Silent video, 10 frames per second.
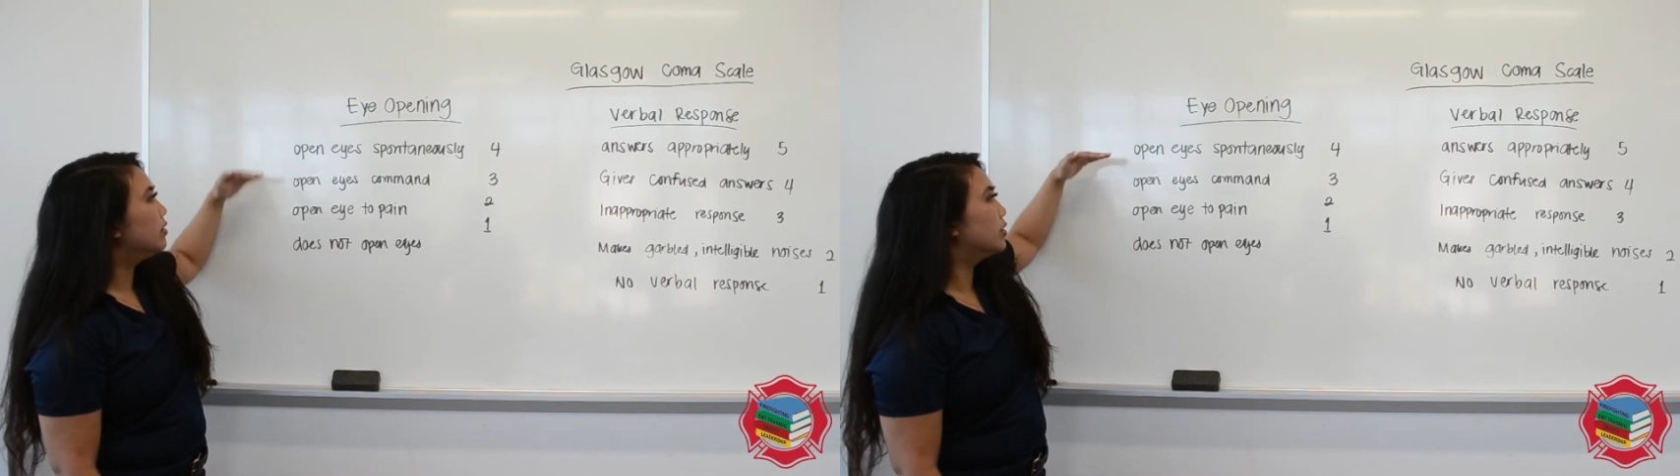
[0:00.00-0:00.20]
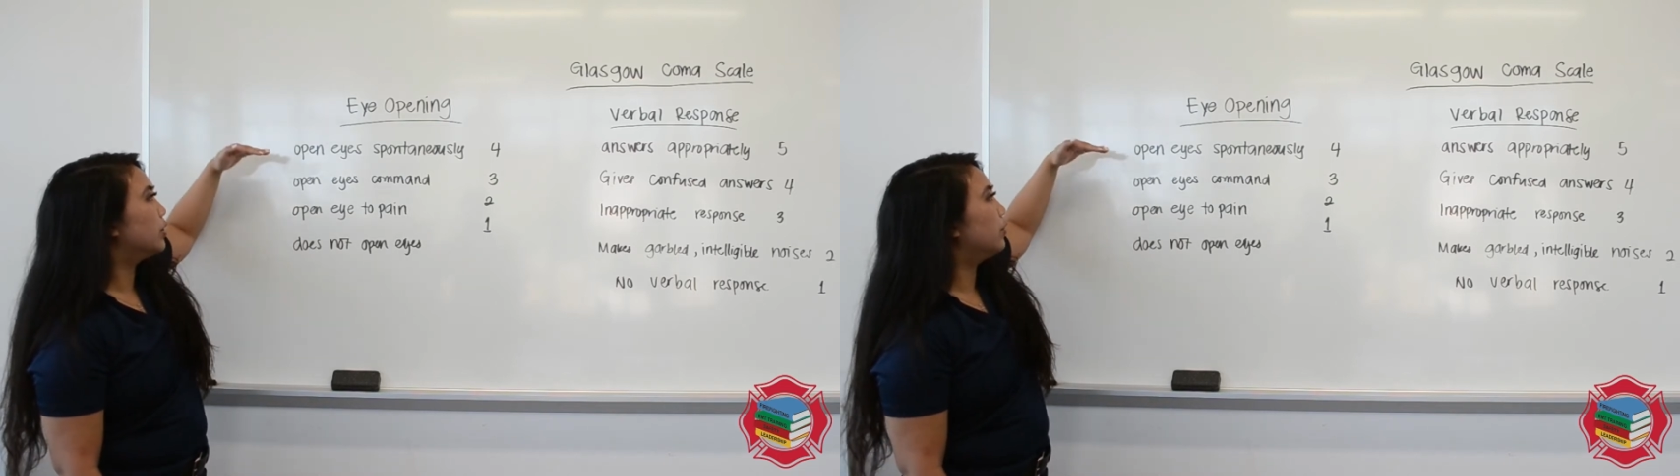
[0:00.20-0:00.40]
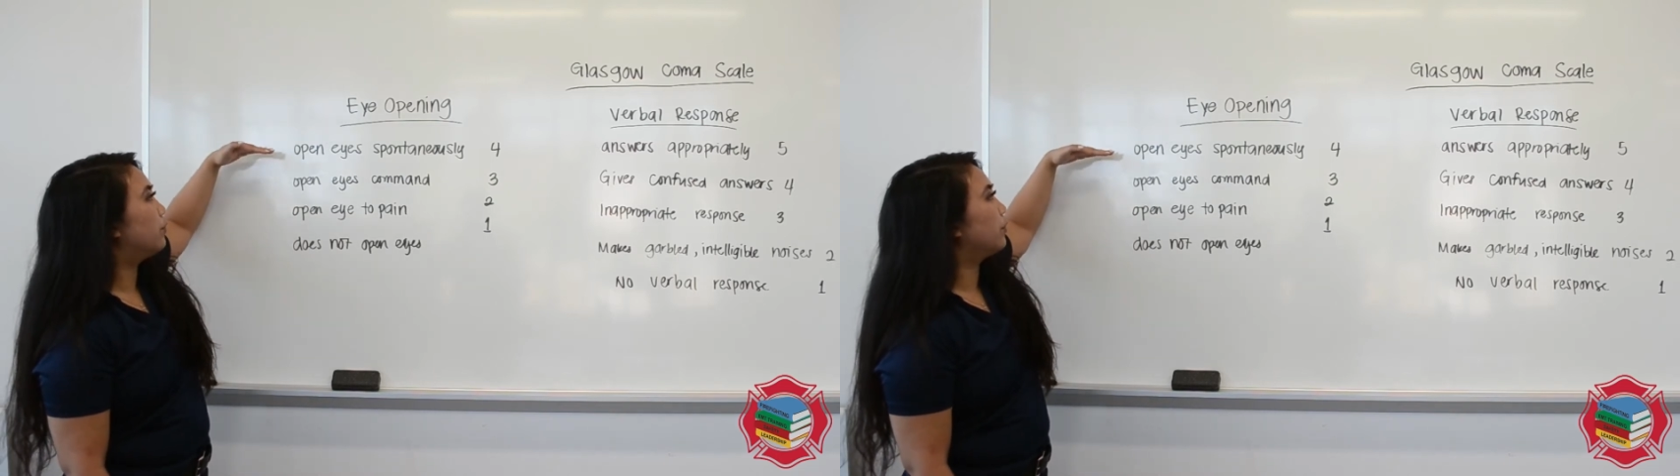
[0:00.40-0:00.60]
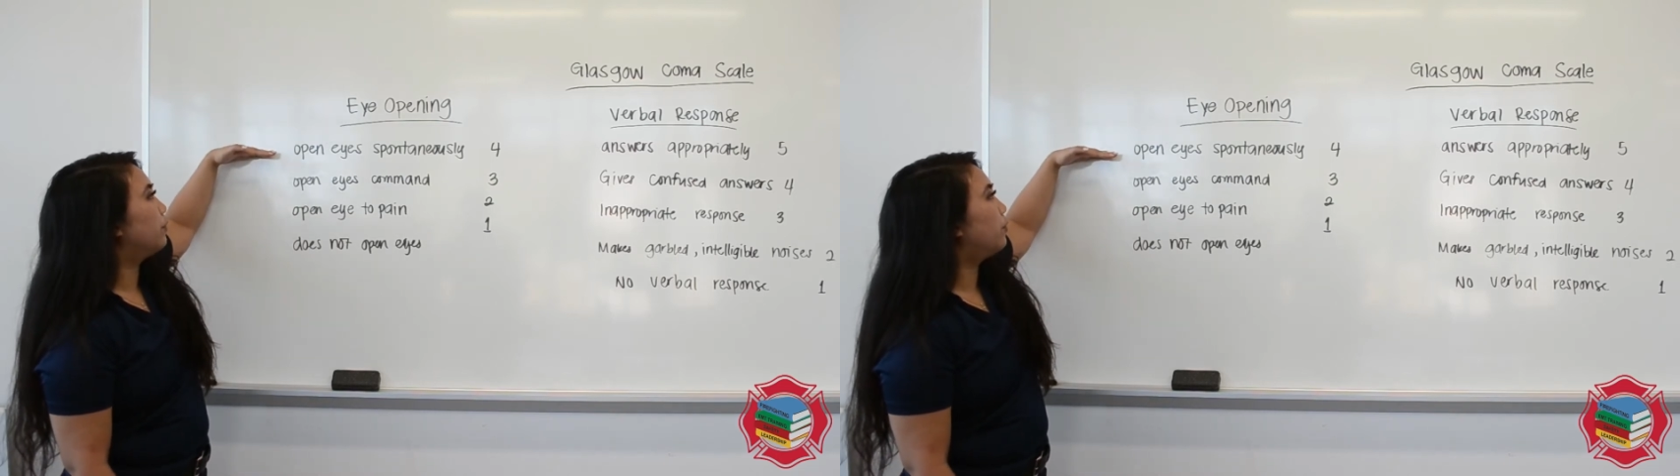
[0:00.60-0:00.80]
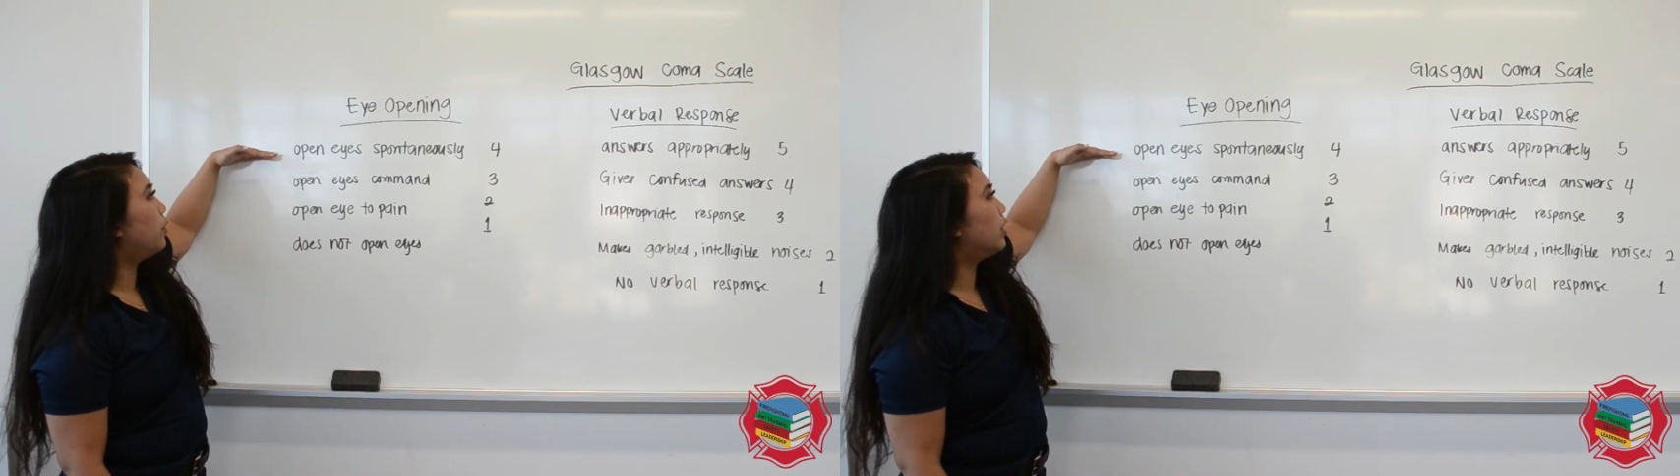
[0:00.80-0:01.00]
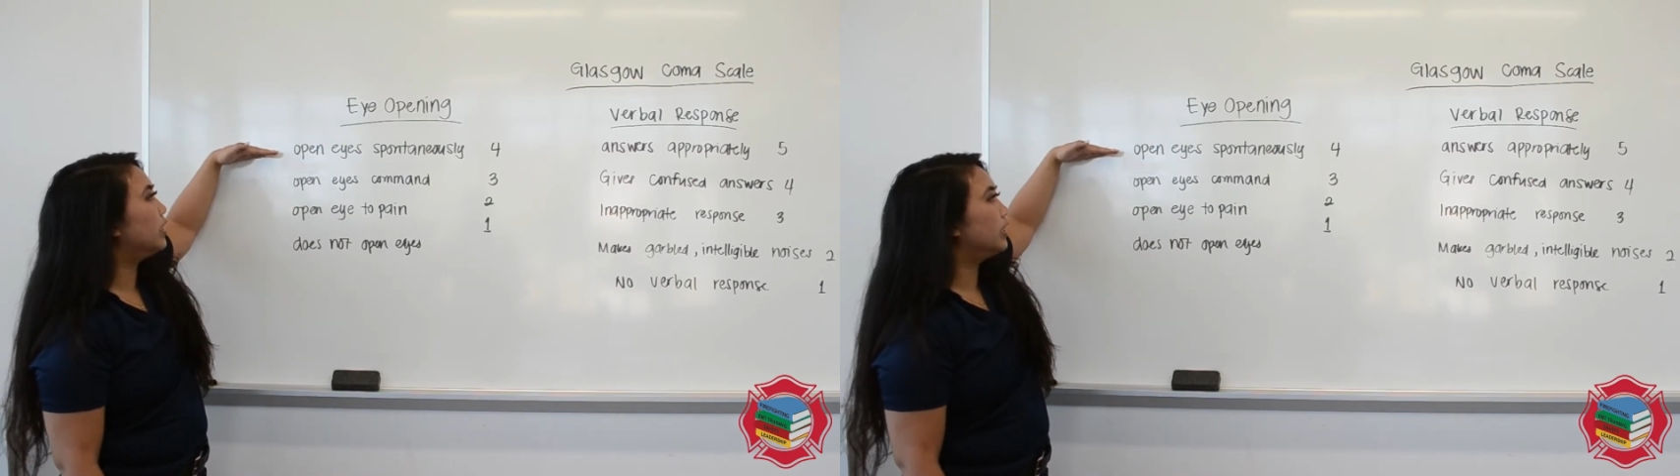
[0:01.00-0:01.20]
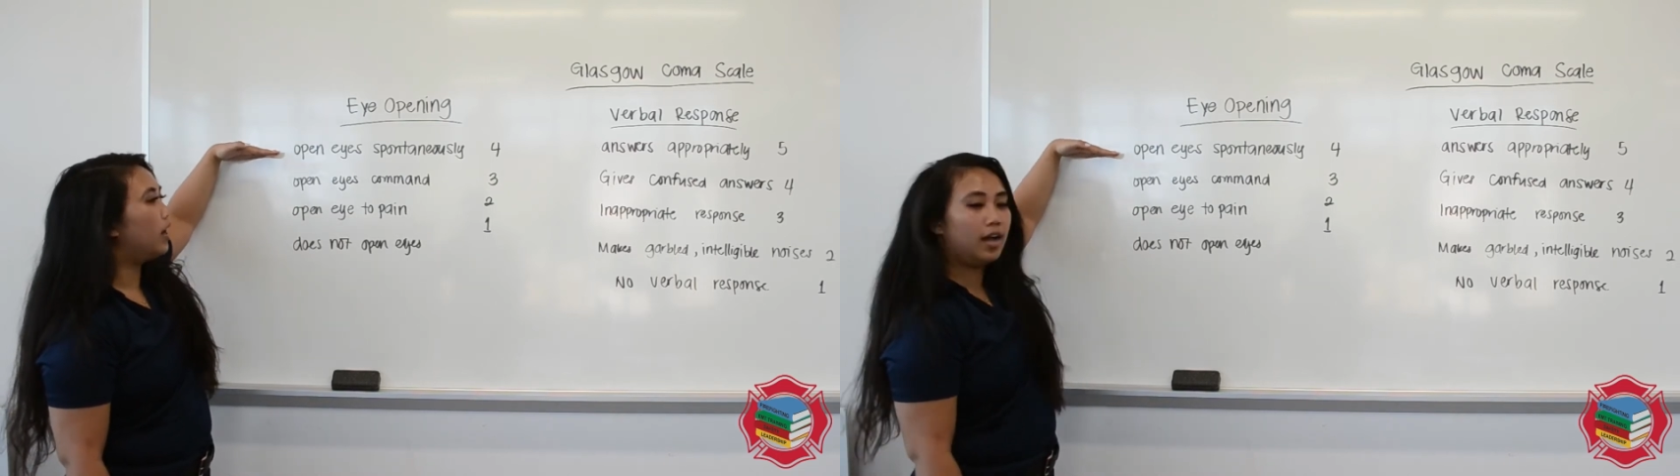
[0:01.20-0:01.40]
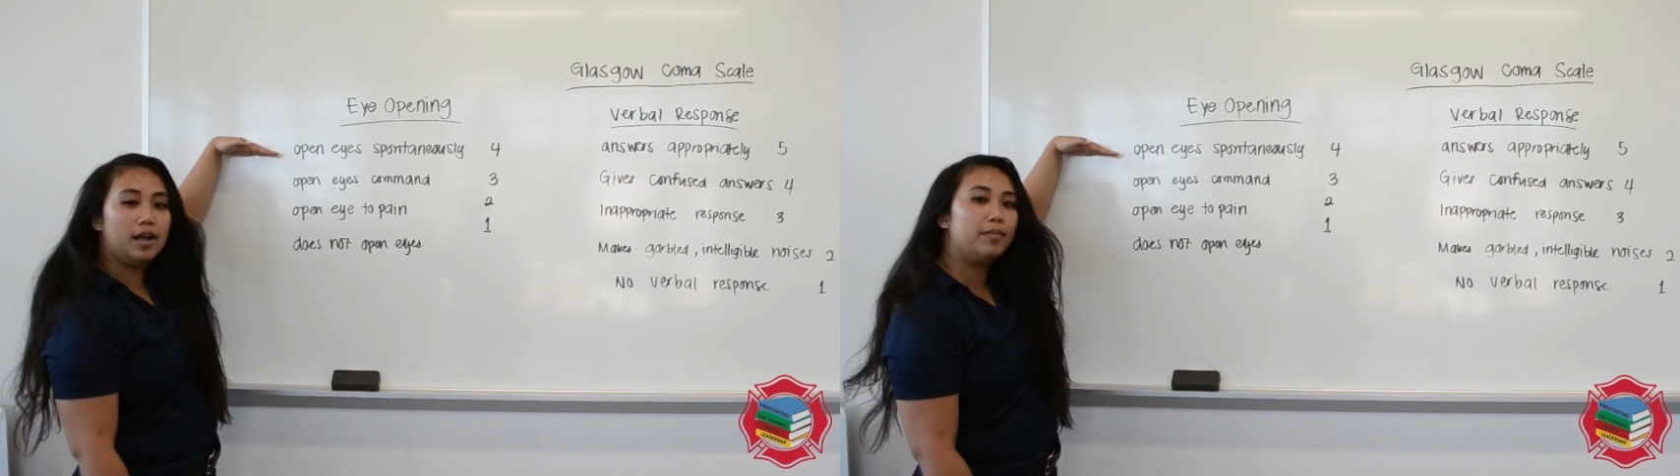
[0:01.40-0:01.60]
So for 4,
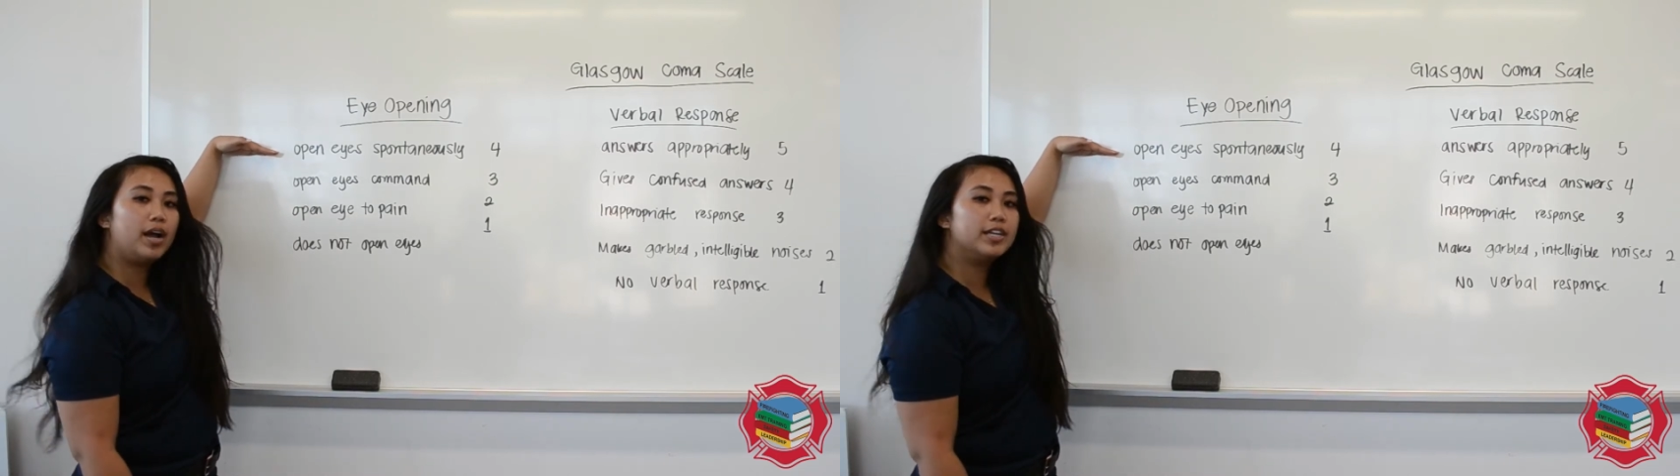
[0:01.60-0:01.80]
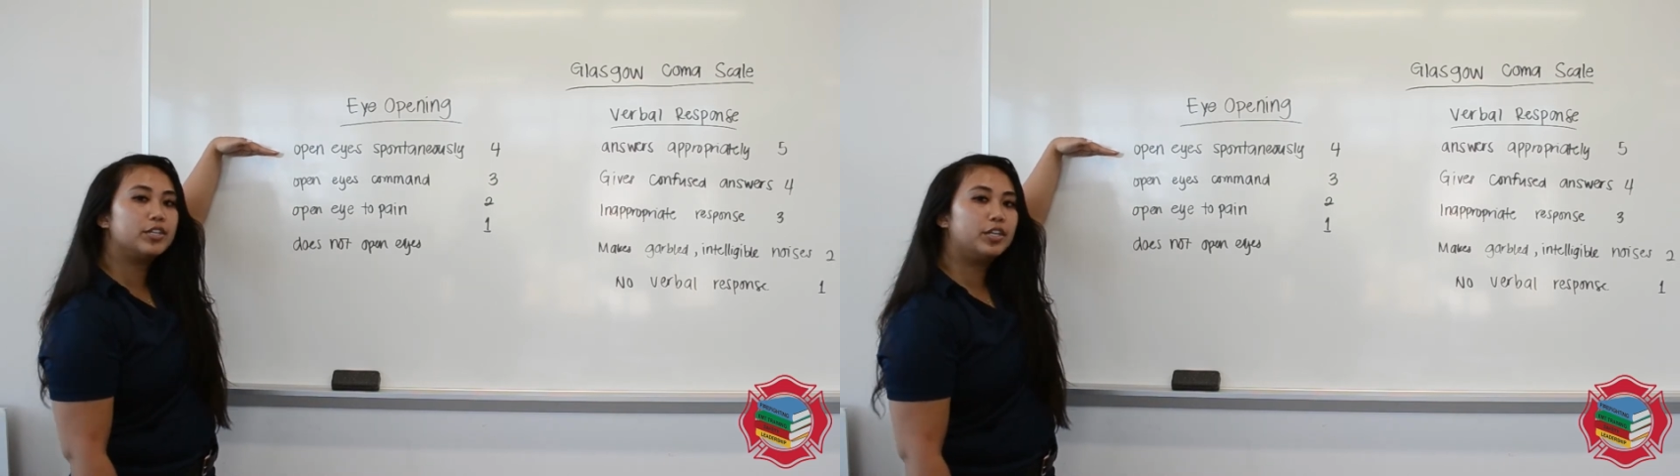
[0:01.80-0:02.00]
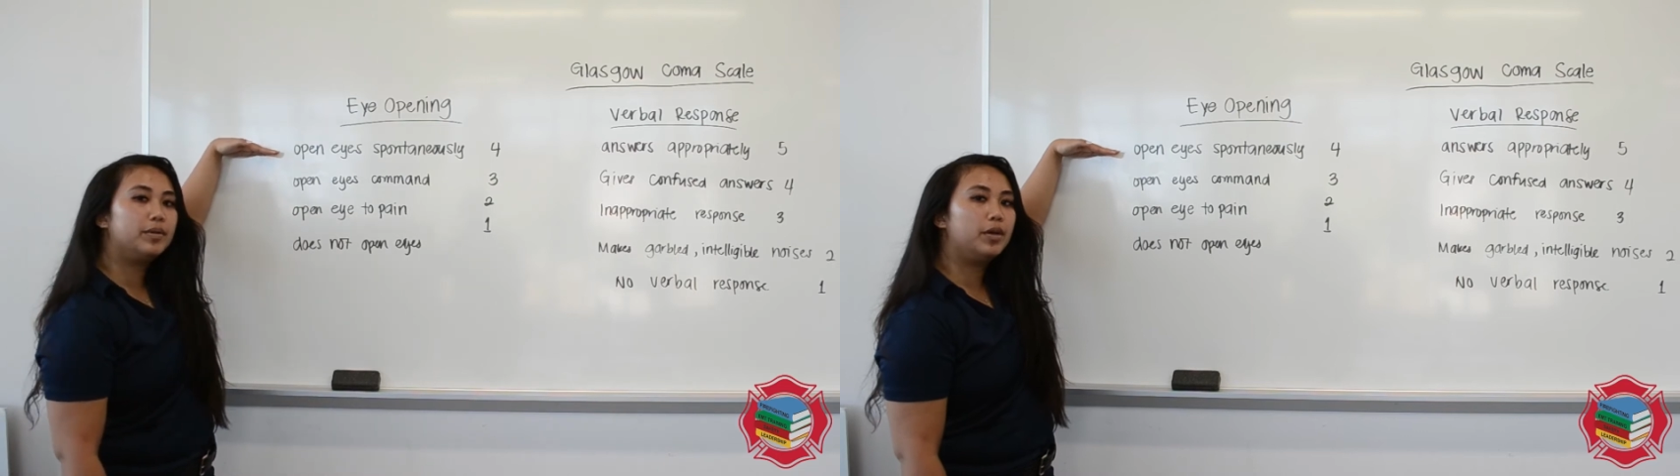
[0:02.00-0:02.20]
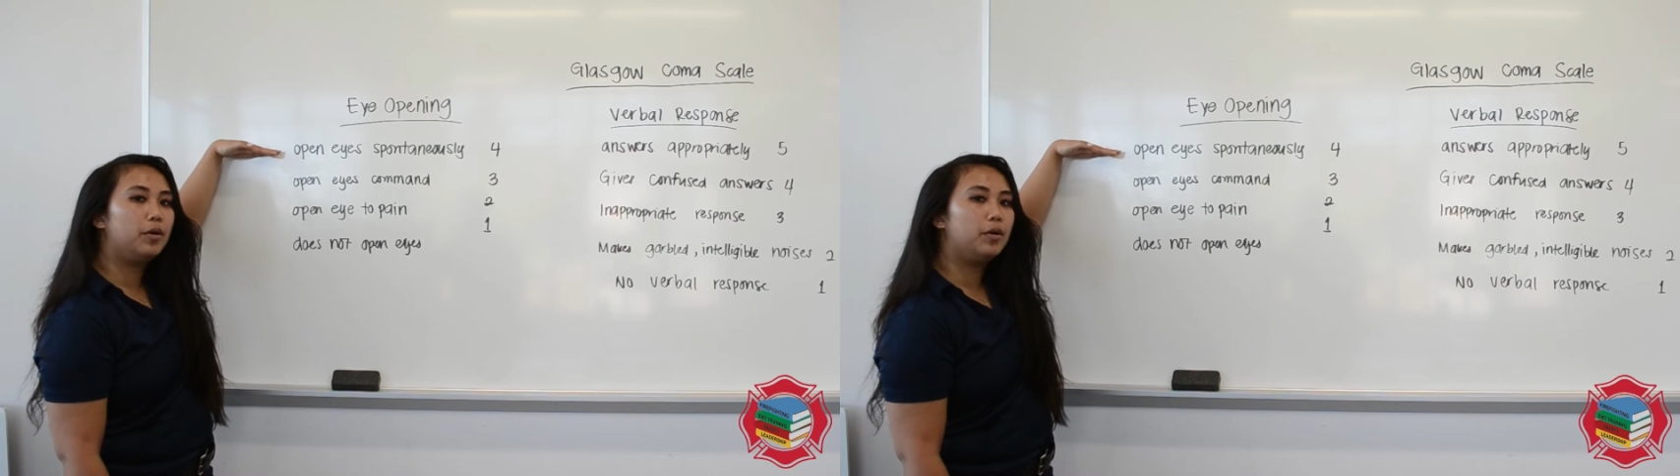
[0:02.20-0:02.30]
eyes are going to be